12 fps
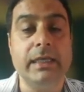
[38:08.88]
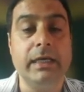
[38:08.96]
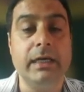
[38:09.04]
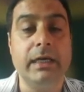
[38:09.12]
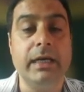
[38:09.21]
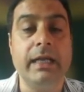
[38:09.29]

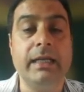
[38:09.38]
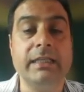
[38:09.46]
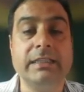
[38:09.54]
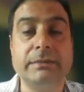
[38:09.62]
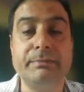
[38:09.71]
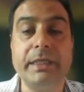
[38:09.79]

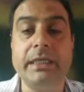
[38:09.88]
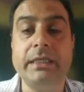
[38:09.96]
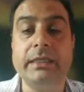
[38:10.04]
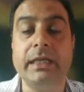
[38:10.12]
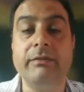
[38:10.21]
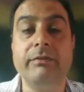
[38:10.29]

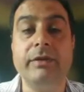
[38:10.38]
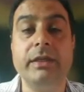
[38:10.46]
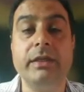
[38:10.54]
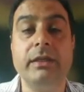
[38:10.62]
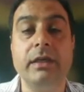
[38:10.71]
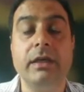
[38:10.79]
LSP. Then
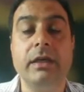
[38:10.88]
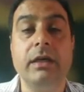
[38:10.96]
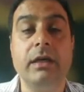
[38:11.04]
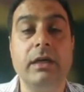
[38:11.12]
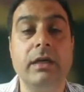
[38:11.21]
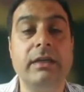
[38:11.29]
we
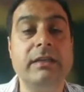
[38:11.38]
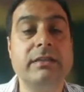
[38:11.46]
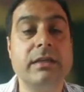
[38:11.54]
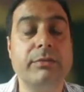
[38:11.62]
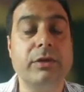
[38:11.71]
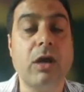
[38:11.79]
did
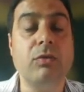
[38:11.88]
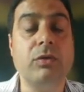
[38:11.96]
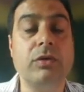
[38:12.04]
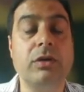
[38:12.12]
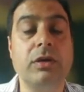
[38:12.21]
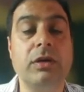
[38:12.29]
some
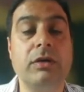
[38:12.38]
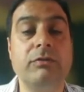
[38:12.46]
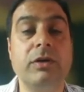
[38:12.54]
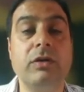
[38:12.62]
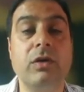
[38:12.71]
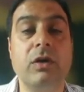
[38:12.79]
ground
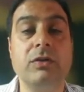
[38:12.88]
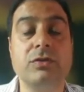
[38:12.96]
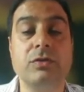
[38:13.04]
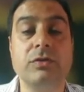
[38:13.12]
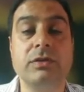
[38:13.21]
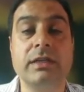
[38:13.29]
work
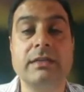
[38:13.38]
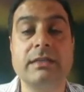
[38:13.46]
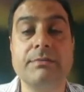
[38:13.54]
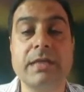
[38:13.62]
also, did some